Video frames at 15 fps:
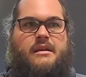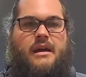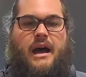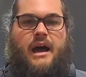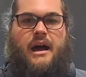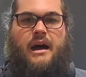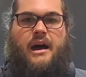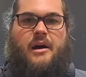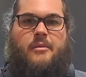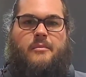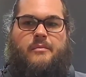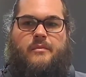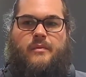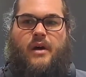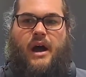
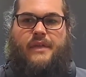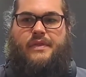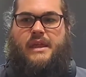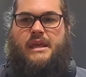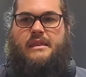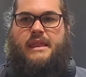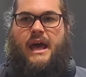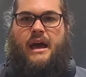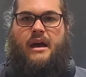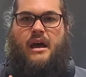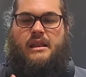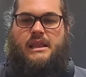I think that an